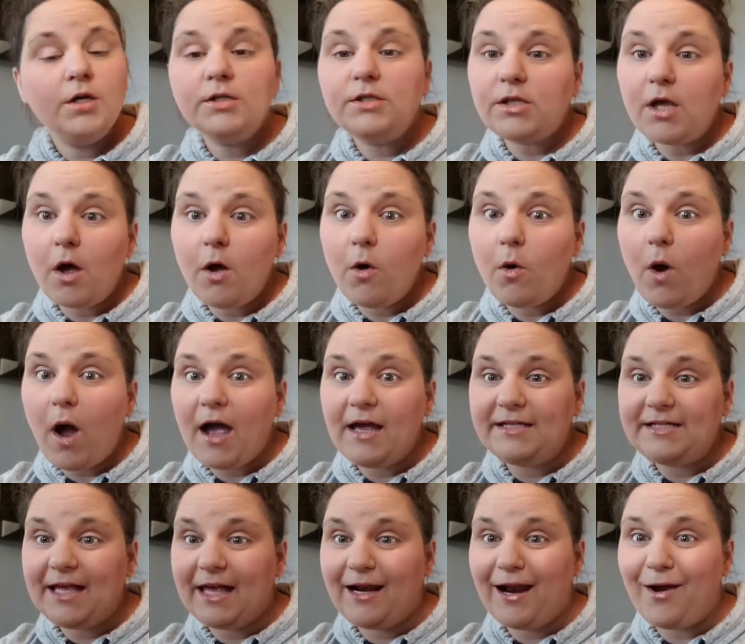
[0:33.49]
So I
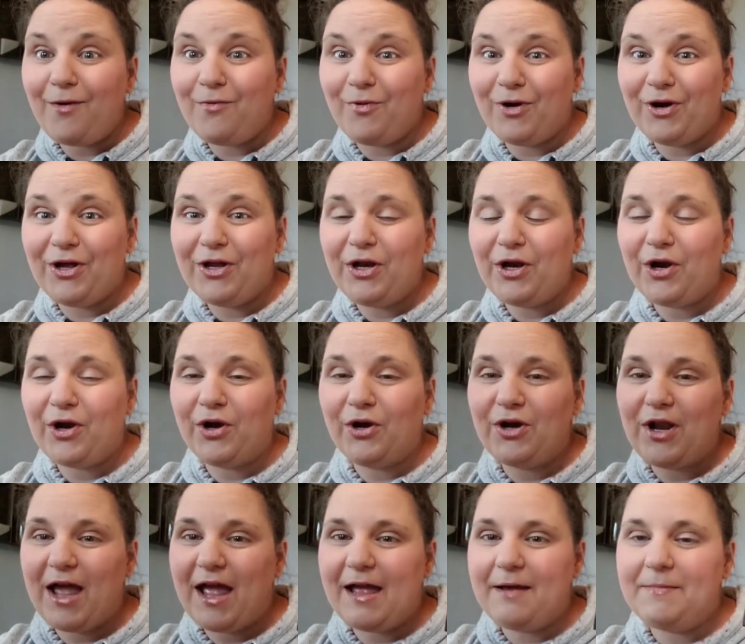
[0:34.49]
said I would. Her
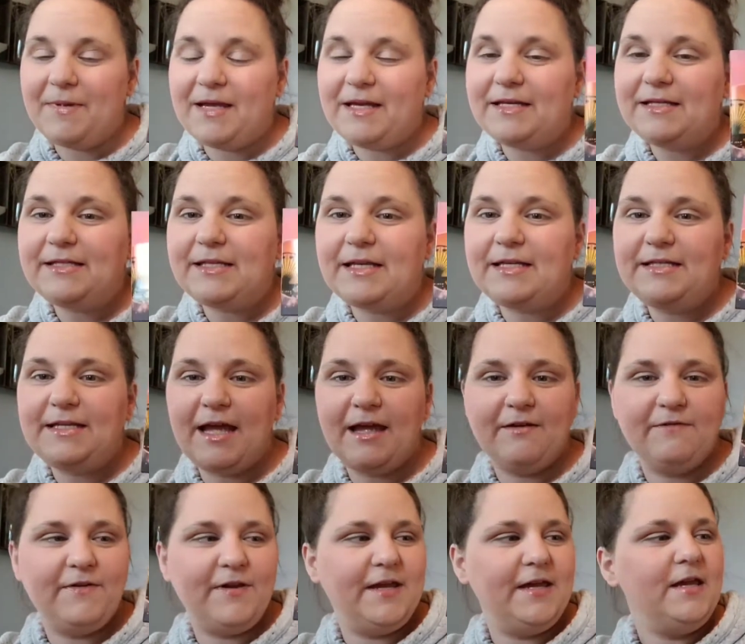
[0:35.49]
name is
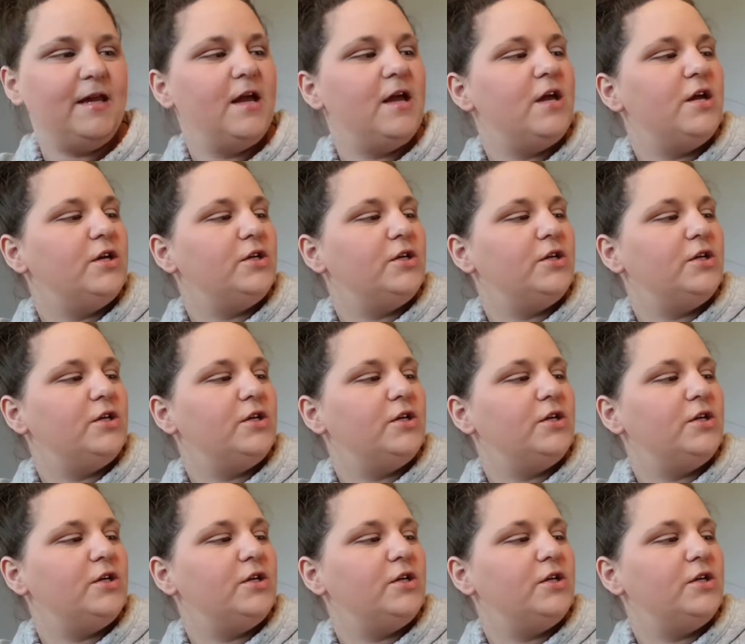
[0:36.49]
Tavy.